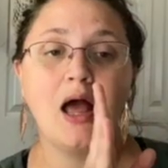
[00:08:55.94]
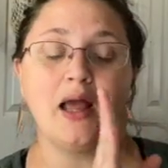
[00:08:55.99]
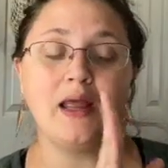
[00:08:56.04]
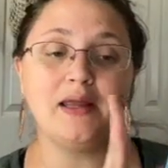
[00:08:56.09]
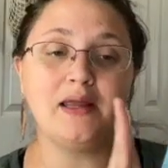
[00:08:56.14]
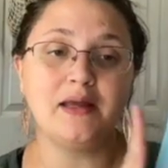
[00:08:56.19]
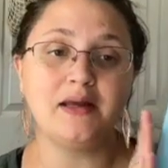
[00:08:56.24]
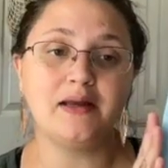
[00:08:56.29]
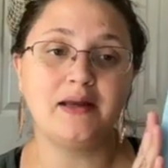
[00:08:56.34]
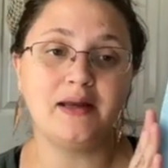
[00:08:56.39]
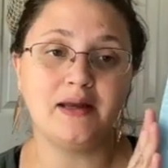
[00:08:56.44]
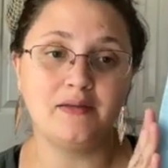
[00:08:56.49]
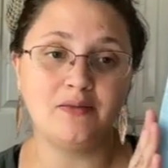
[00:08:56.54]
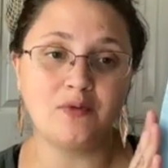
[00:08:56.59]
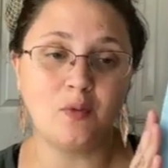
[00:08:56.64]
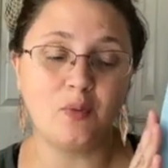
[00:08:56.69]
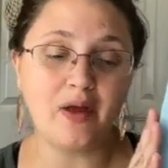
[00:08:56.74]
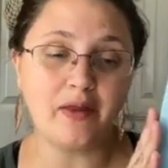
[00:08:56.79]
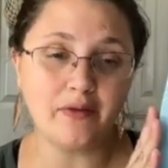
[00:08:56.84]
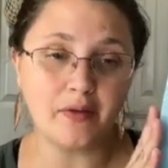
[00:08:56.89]
And in
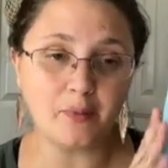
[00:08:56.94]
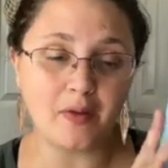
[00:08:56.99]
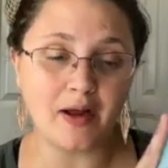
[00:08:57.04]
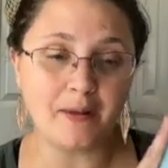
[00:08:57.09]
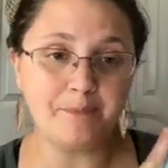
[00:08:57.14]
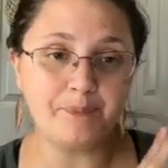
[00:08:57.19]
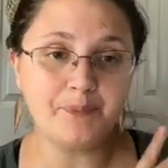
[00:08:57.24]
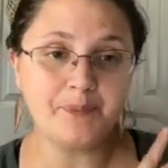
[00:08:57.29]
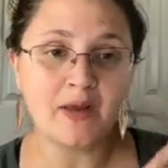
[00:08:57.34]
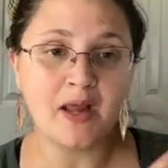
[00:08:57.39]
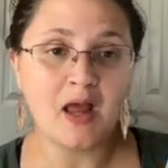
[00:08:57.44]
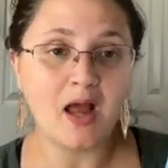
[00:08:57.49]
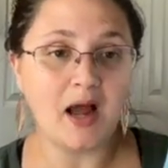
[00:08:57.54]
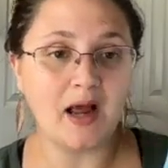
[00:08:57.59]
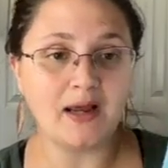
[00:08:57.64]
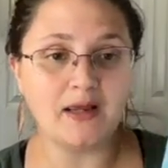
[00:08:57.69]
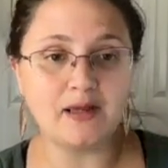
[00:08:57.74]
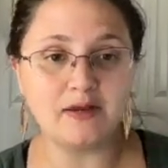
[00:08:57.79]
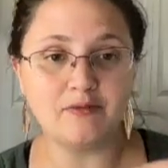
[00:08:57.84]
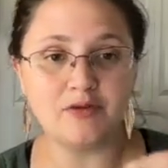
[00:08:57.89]
the weather one,
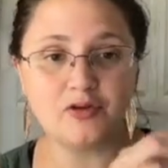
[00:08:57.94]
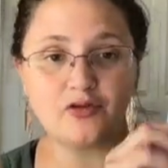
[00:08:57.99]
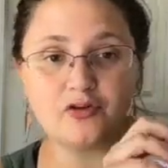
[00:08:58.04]
I even